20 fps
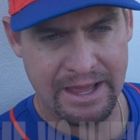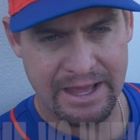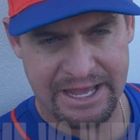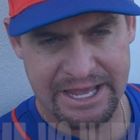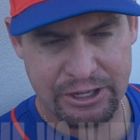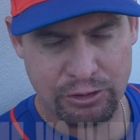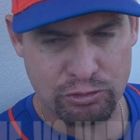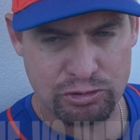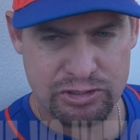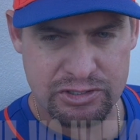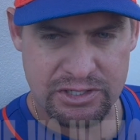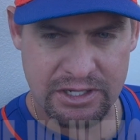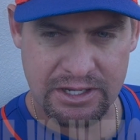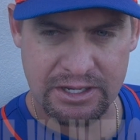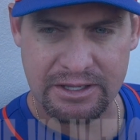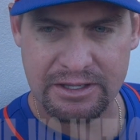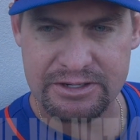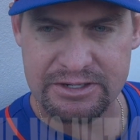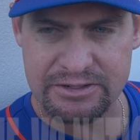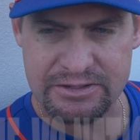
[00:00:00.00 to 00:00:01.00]
he could
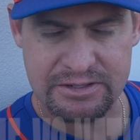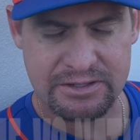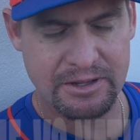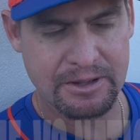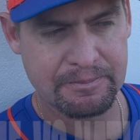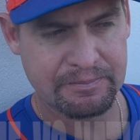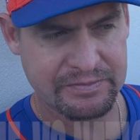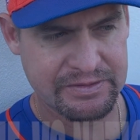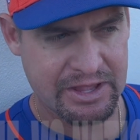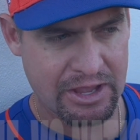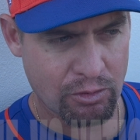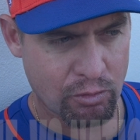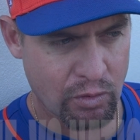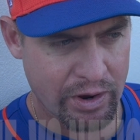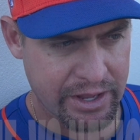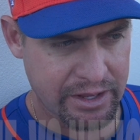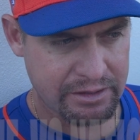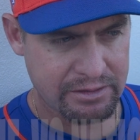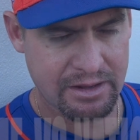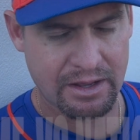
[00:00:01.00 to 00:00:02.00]
see just the
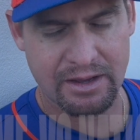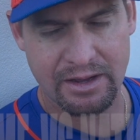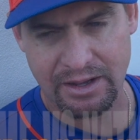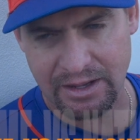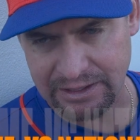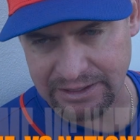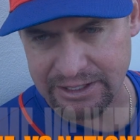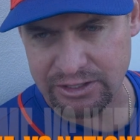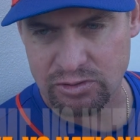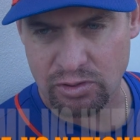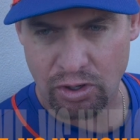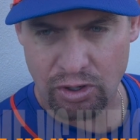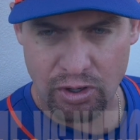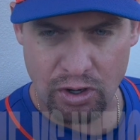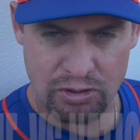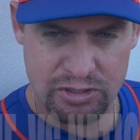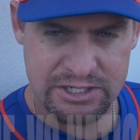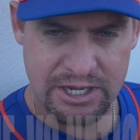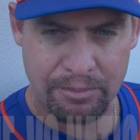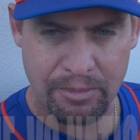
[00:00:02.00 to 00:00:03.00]
way uh, Lindor
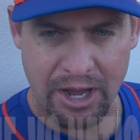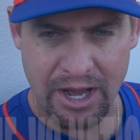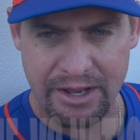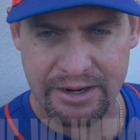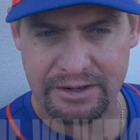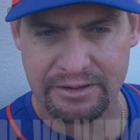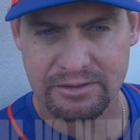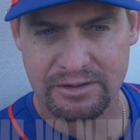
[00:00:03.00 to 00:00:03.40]
goes about it.